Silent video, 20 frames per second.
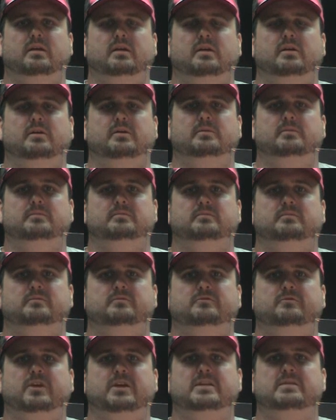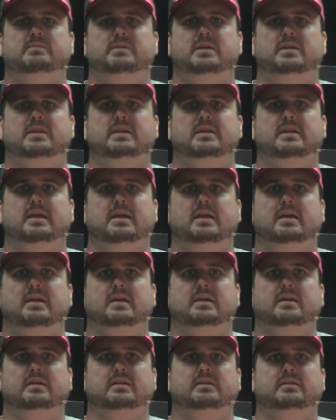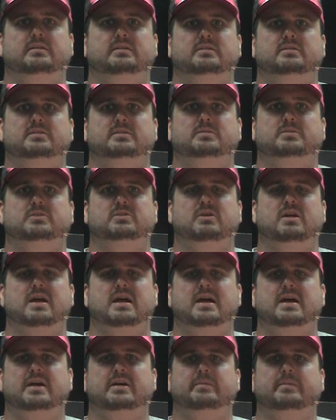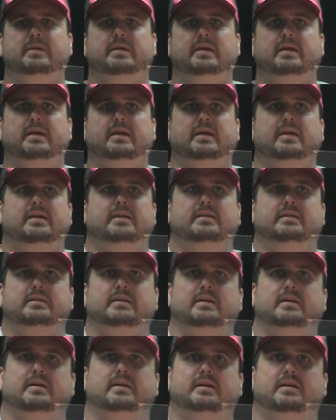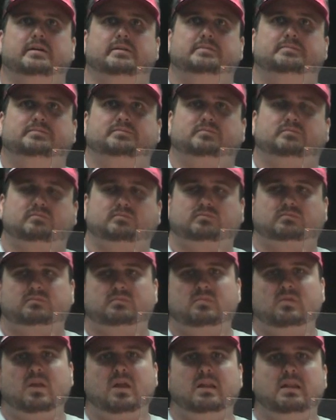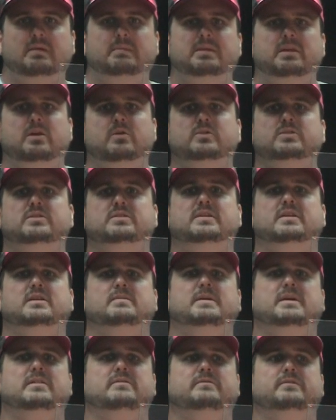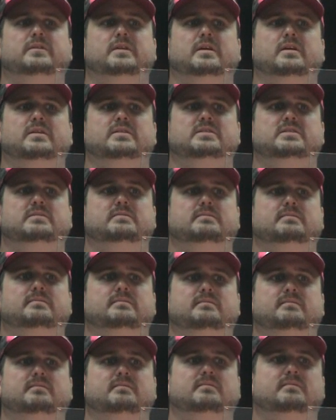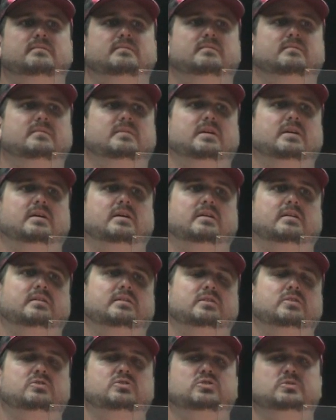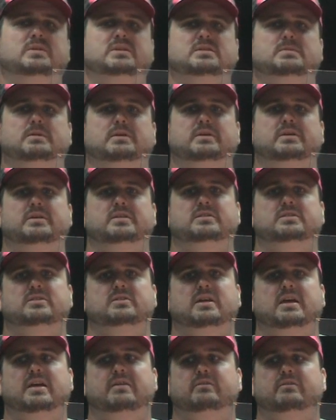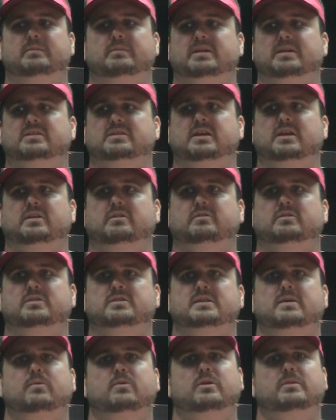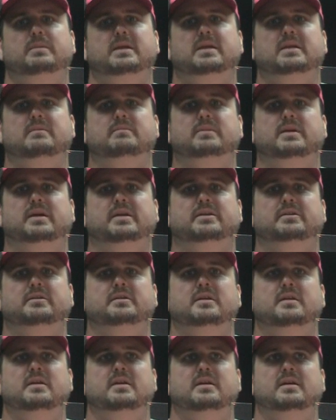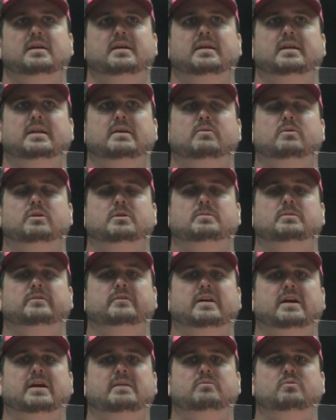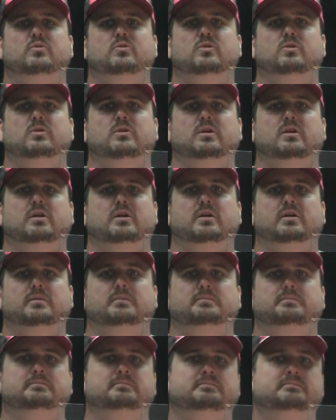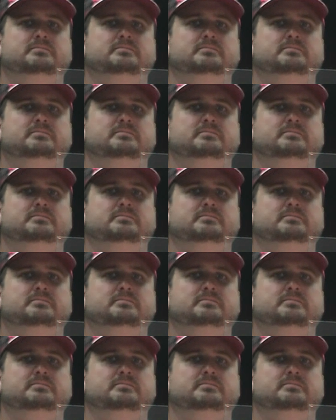um, friend me and subscribe and uh, let me know what you think about the, the, the YouTube experience you have on my channel because I want to make it better and I want to provide more um,